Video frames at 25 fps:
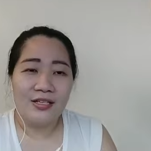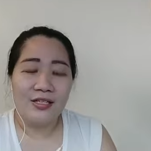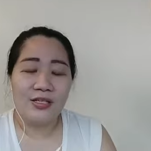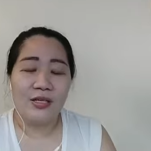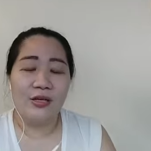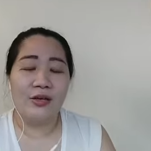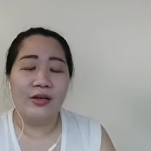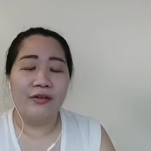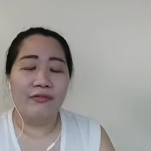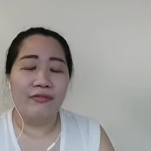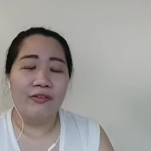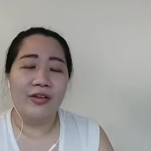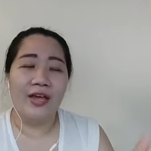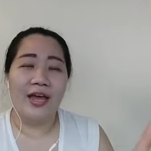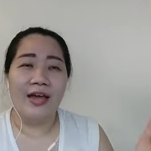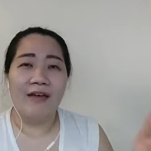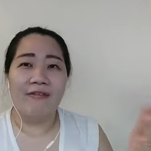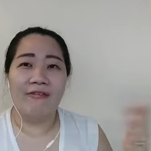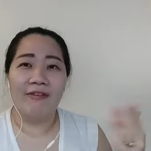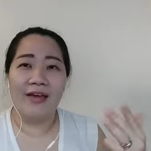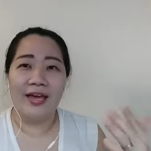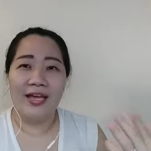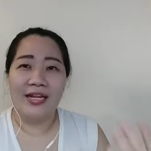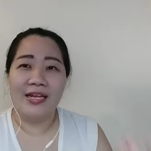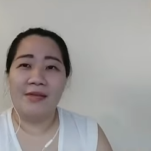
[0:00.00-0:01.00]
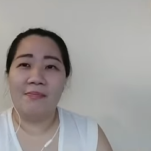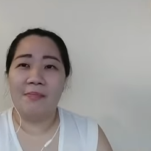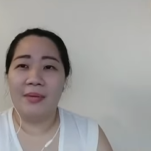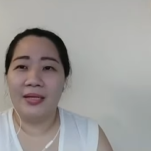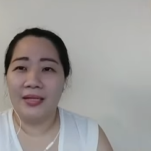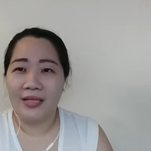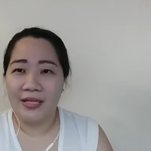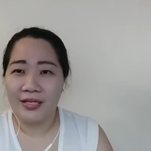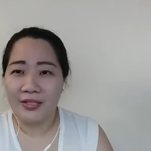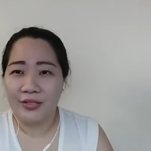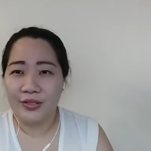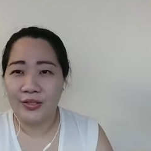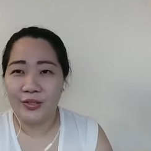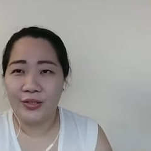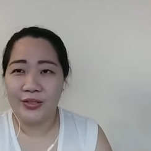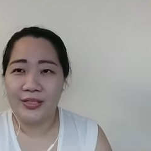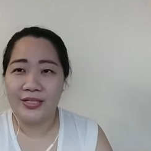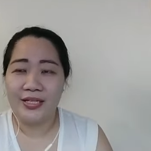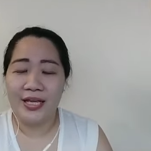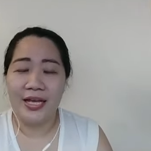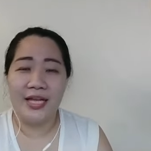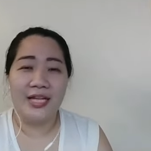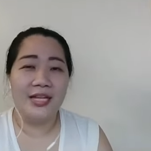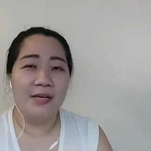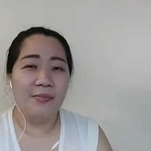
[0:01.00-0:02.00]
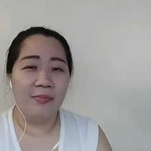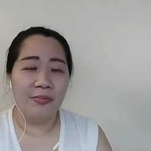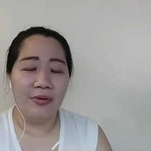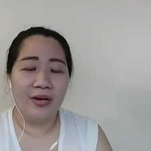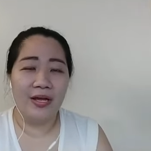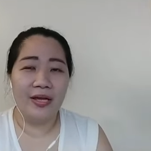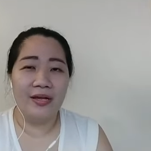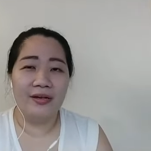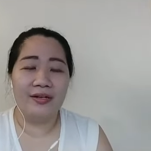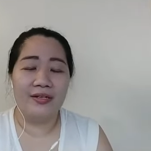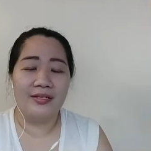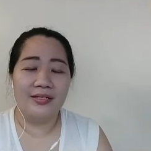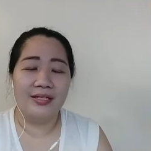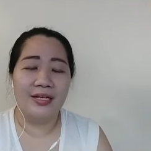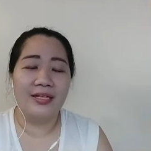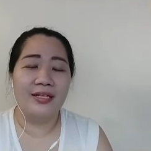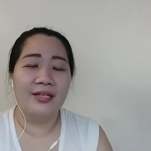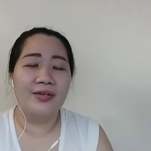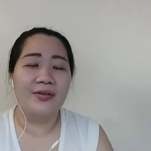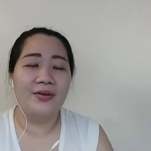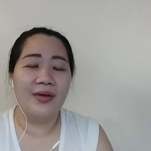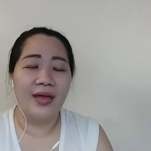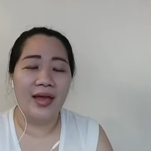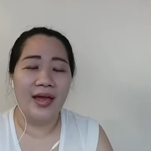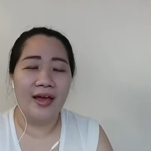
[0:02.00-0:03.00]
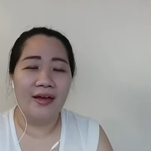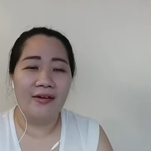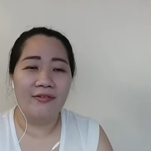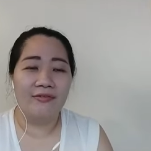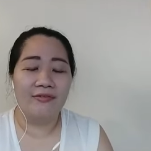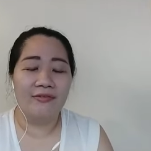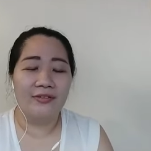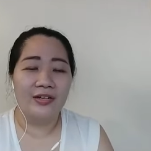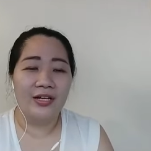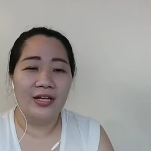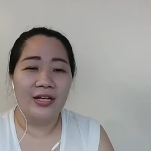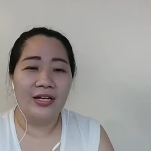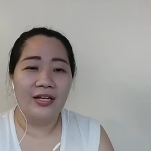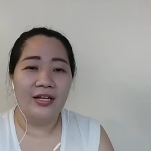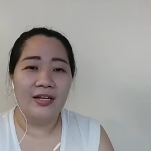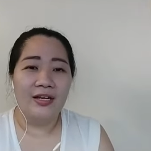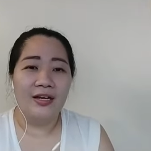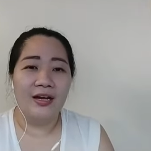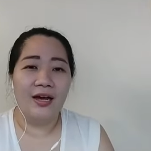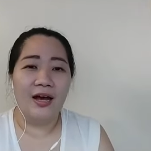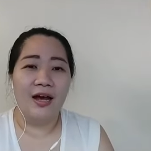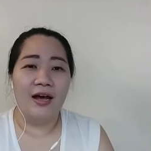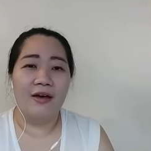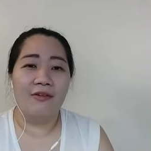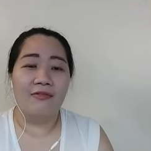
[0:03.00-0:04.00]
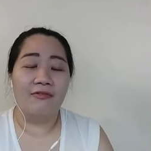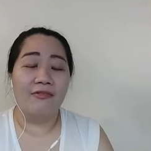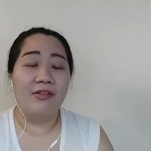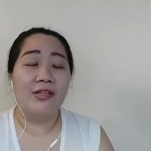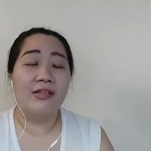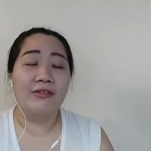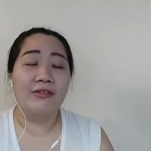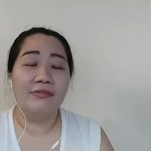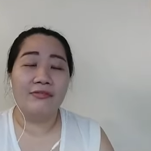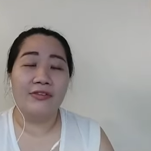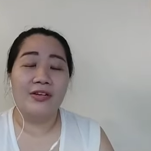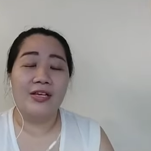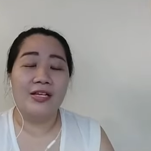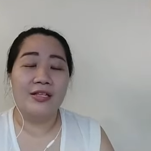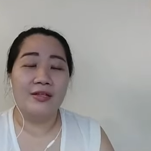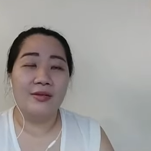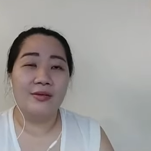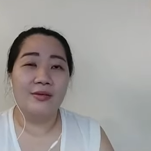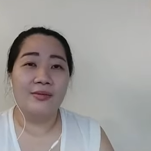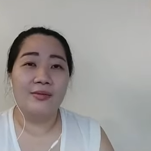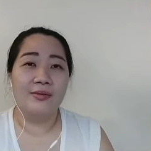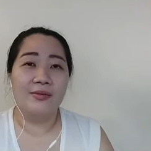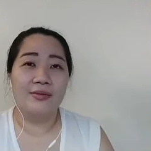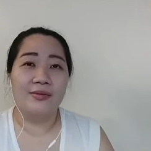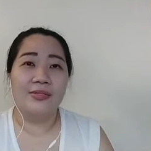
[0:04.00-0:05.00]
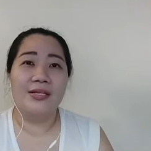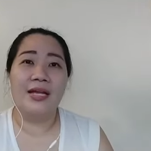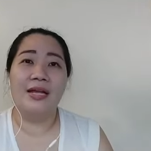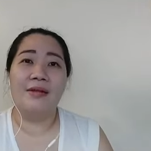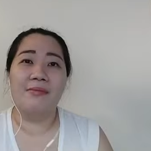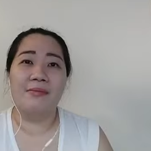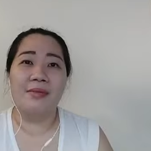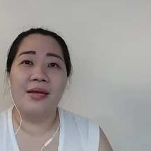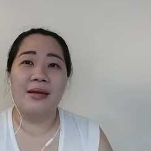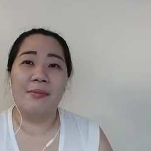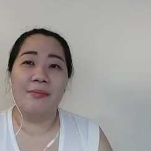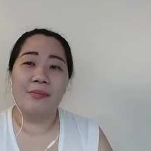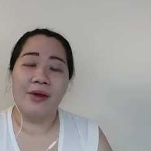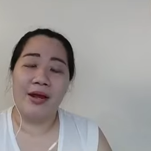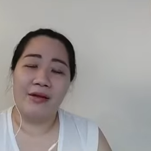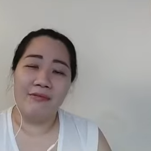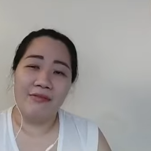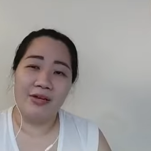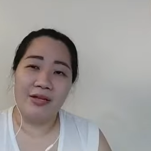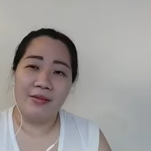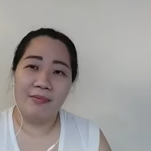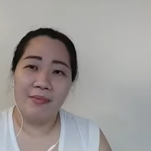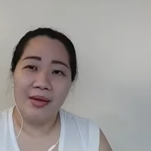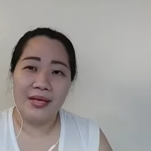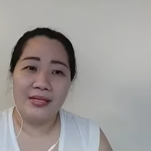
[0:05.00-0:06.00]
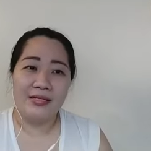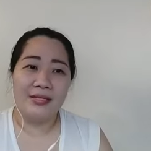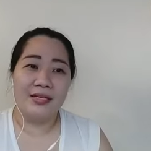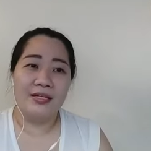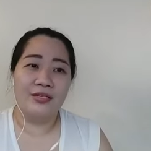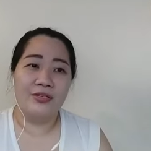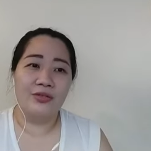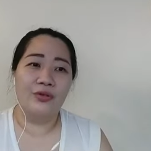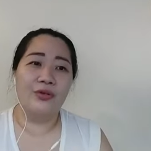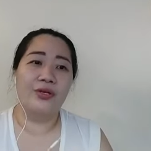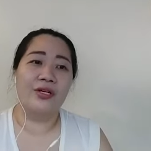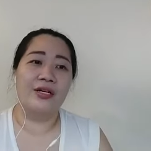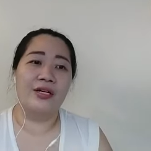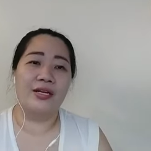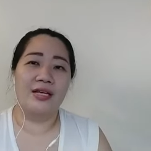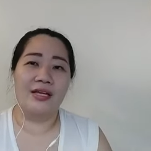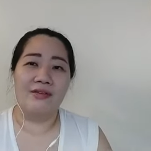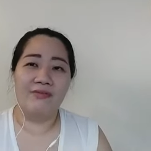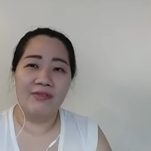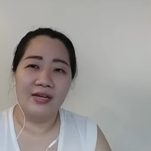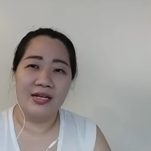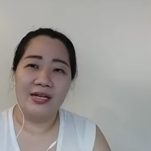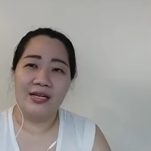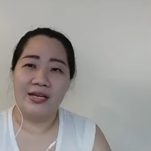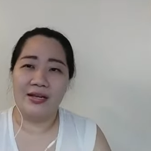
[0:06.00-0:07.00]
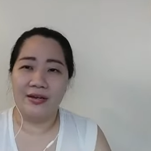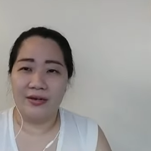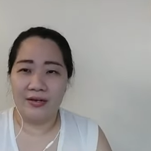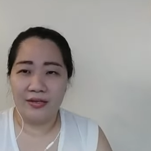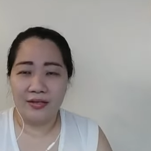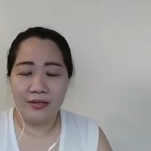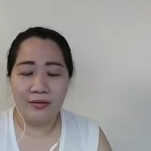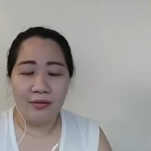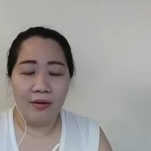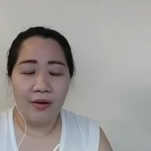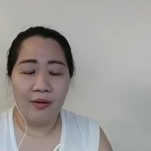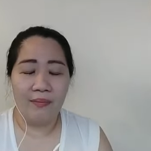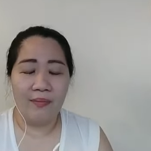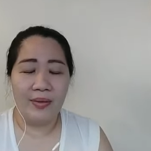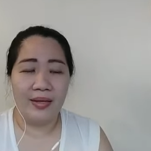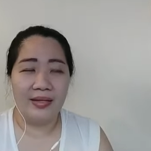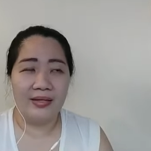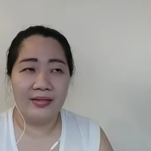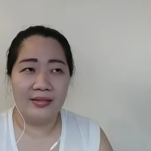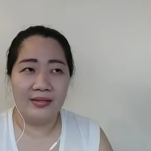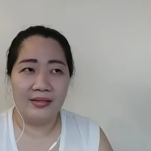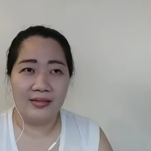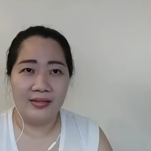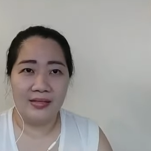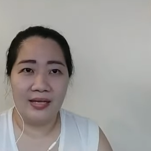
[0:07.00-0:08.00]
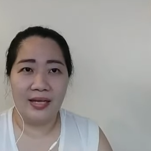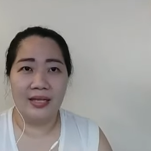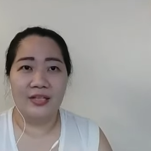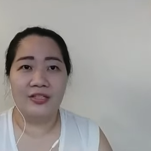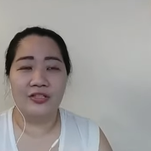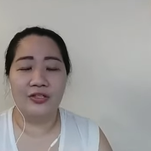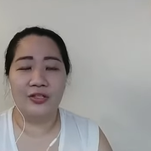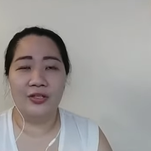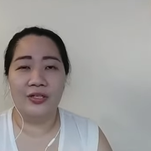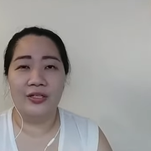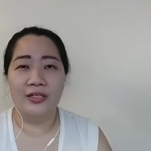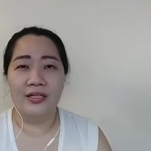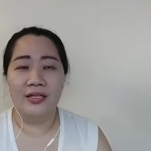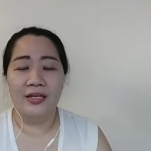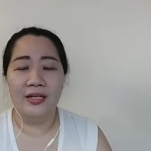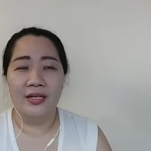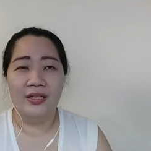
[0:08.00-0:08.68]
So if you have any petitions, any prayers that you have, uh, feel free to send me a private message or even here at the comment section.